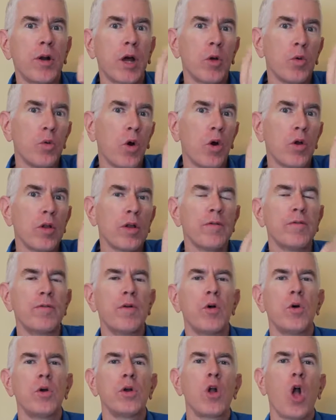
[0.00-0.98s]
I roll it
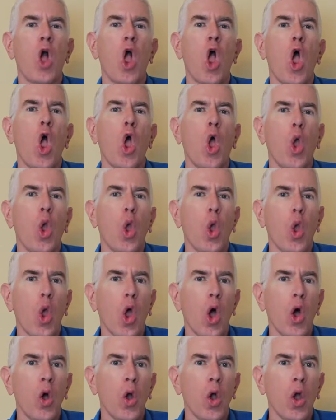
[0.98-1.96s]
forward.
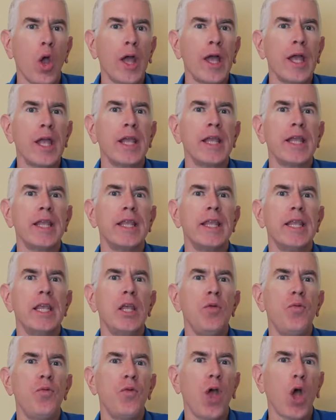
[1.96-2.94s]
Rond,
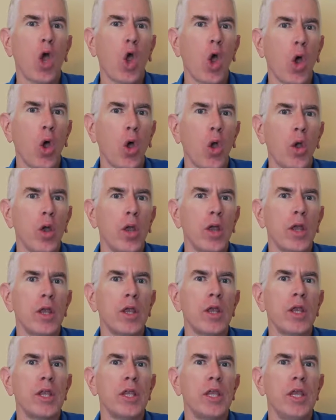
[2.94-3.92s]
différent,
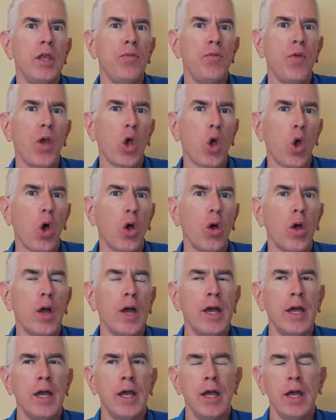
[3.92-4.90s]
différent.
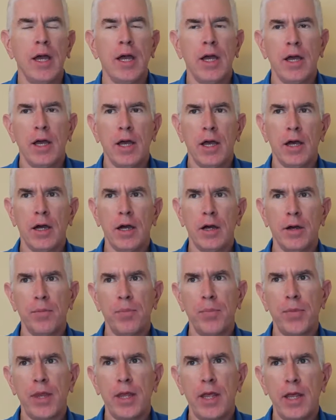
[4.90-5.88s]

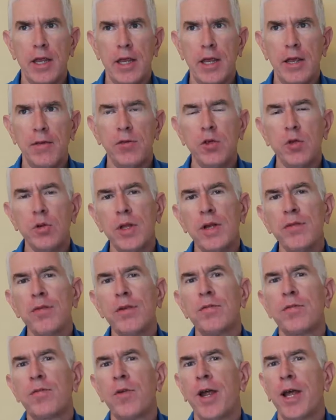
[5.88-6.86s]
If you live
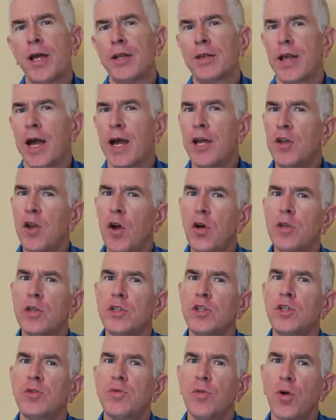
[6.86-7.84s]
in France, I know
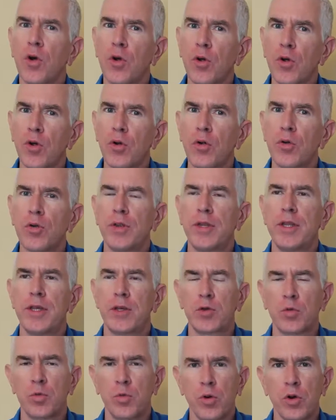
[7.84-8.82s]
that you've heard
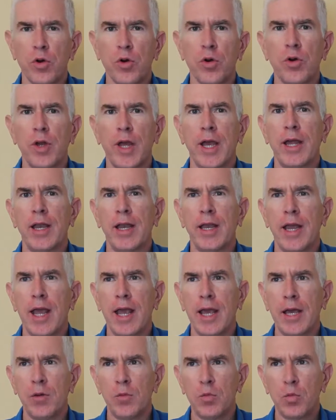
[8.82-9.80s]
this word,
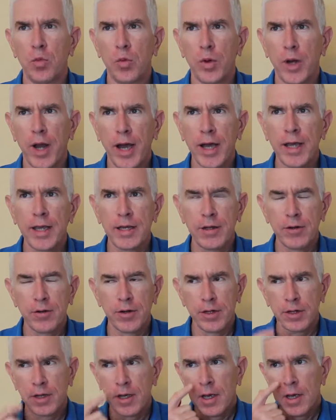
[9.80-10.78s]
and when I hear
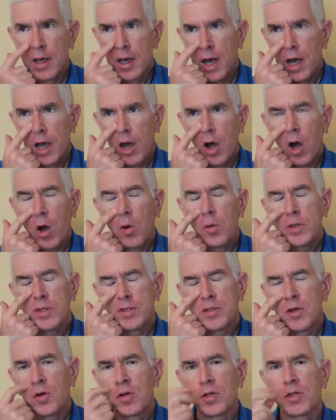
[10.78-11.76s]
it, I always
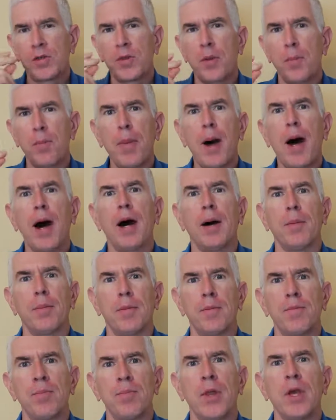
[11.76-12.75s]
notice the pop.
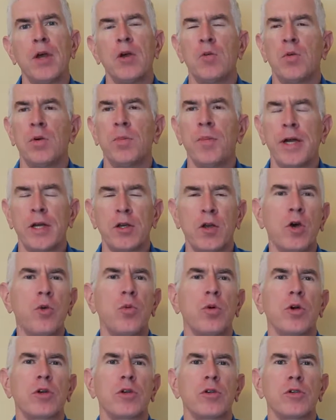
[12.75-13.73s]
When my
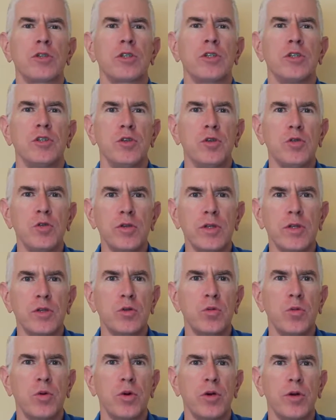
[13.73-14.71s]
coworkers use
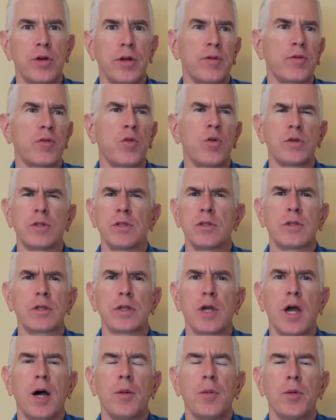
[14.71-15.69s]
this word, and of course it's a
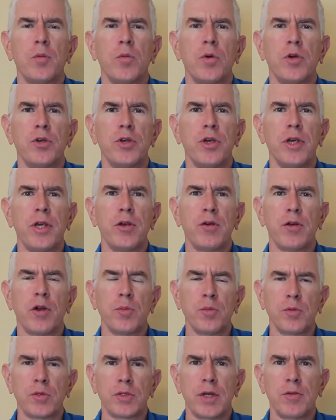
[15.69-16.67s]
common word, you hear it
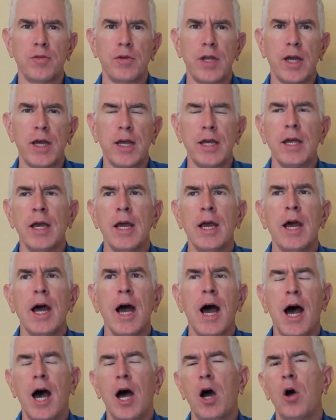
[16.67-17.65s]
almost every day,
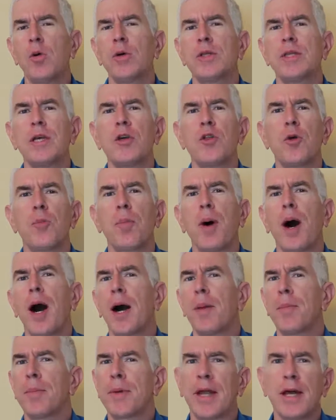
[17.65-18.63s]
I always hear the
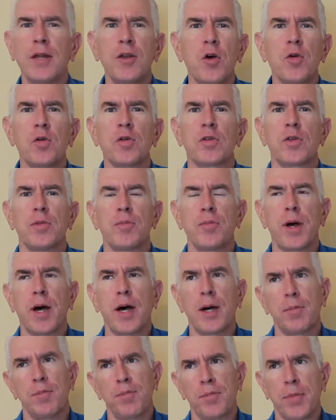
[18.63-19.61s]
pop, and I notice the
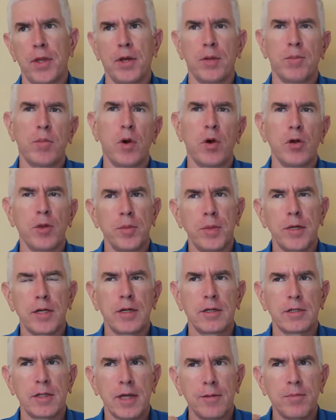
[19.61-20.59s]
pop, partly
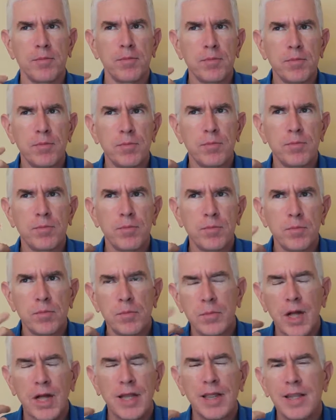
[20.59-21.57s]
because I
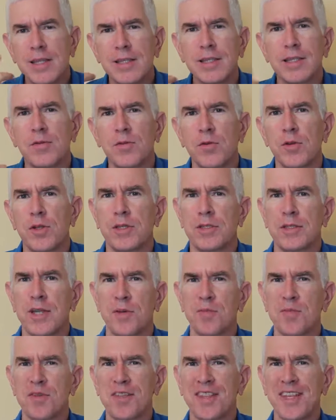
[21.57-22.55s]
listen for these
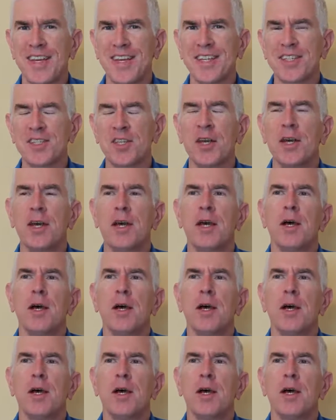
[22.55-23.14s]
types of things.